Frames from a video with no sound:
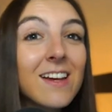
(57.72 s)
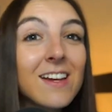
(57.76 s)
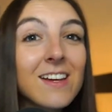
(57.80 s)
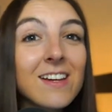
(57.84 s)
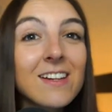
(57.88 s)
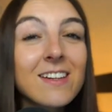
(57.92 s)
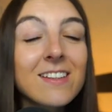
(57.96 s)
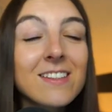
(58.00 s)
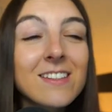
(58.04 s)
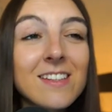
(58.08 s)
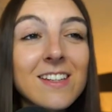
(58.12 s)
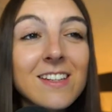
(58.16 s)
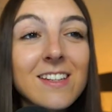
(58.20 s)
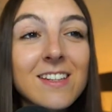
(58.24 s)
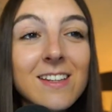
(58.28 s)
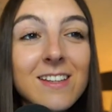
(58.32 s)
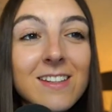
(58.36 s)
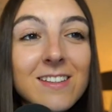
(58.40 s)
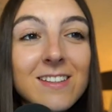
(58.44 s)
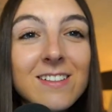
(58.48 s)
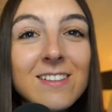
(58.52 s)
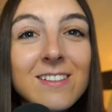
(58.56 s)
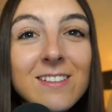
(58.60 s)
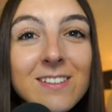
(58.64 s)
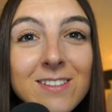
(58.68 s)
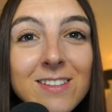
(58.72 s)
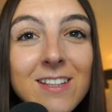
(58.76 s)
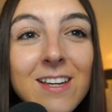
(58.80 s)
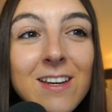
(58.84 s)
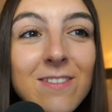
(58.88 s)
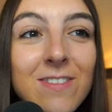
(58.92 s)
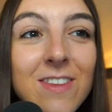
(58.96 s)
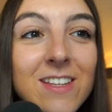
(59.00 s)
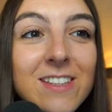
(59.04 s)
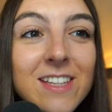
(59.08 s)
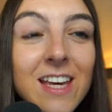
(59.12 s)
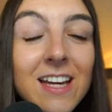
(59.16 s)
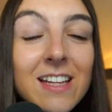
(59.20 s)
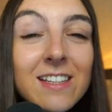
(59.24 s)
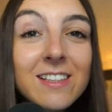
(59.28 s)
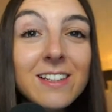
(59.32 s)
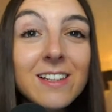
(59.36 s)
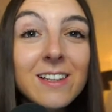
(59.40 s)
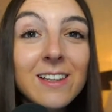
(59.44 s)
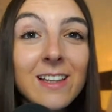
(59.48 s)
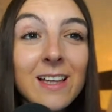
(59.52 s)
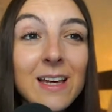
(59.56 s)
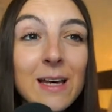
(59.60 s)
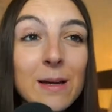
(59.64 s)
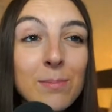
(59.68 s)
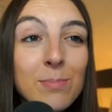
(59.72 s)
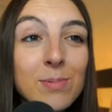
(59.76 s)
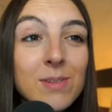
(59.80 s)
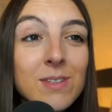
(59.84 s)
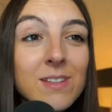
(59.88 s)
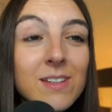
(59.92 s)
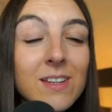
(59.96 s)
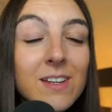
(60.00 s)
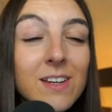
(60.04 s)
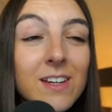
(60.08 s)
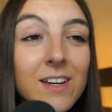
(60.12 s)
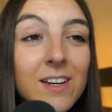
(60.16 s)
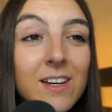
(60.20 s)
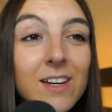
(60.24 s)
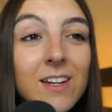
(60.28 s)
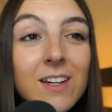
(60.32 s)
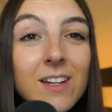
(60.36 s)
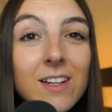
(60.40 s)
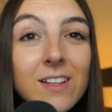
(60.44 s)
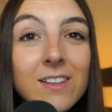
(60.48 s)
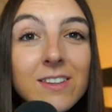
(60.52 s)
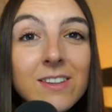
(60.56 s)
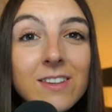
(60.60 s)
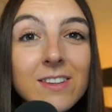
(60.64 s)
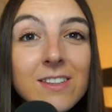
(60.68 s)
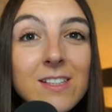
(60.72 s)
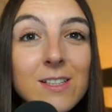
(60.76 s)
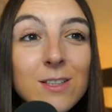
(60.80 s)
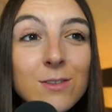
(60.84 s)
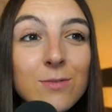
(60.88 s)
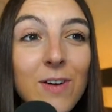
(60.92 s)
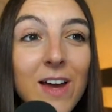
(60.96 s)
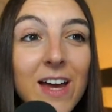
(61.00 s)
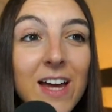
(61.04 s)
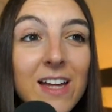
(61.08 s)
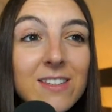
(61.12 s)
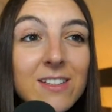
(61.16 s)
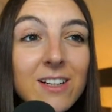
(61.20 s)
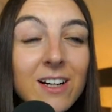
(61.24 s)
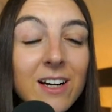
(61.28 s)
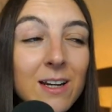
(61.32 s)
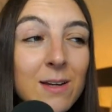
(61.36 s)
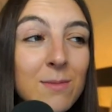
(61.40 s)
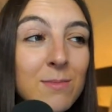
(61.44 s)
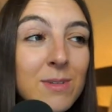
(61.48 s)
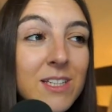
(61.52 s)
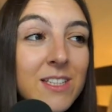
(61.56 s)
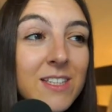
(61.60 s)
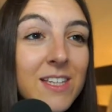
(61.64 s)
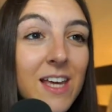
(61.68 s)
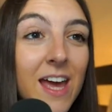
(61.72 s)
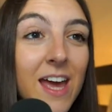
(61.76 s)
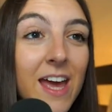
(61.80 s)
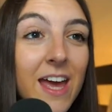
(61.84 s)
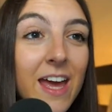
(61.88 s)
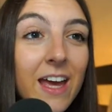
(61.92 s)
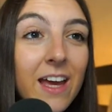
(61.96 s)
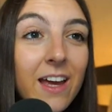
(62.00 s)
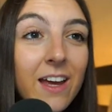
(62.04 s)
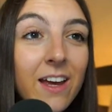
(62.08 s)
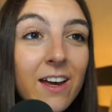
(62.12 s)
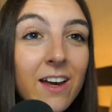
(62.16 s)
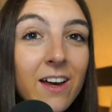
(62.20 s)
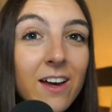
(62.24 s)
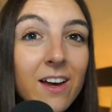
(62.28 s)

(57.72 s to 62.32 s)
See, you see, if this gets clipped, these fans are gonna be saying,